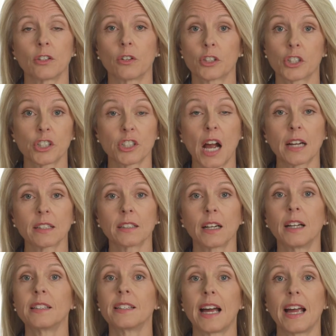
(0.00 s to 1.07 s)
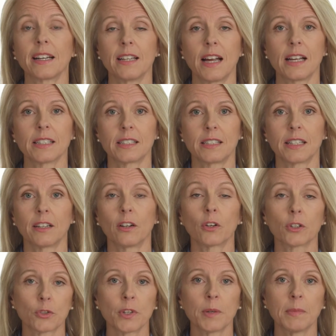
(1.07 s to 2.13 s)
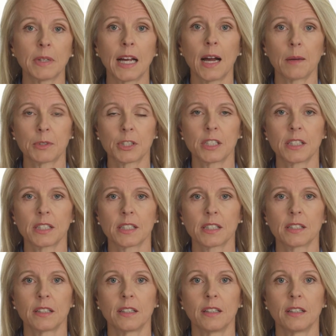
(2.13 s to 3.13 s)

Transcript: or shotgun diagnostic or treatment options.